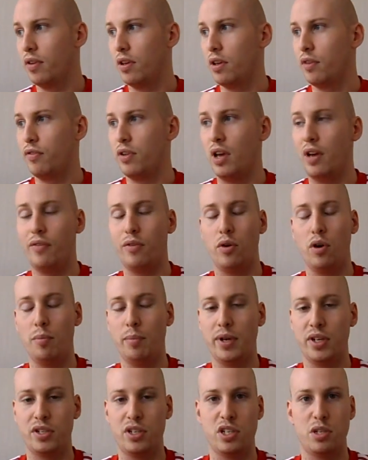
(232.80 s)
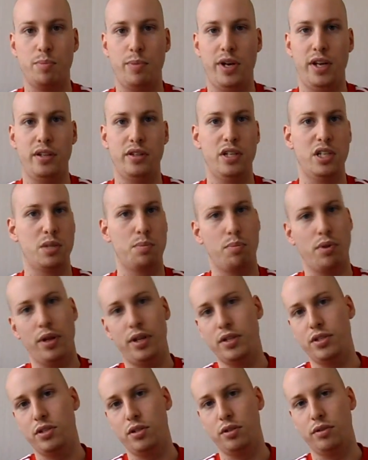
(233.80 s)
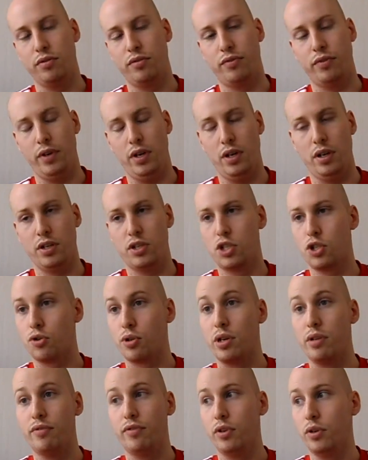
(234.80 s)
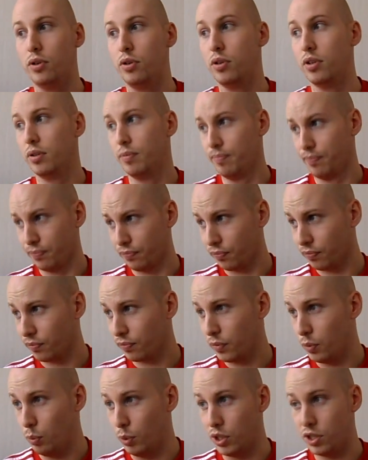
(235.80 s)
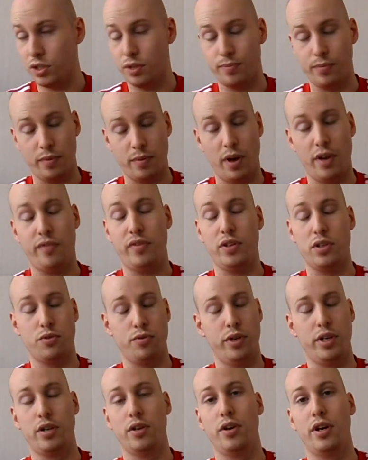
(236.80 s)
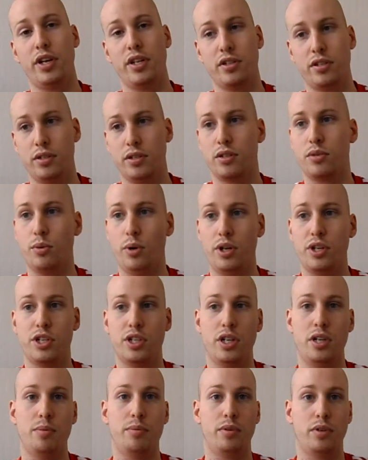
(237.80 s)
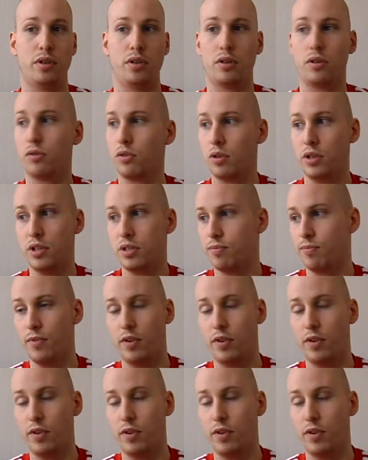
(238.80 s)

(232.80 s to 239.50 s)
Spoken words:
if you haven't got much to spend, there's plenty of street food, which I think is really nice, and it's quite cheap and it's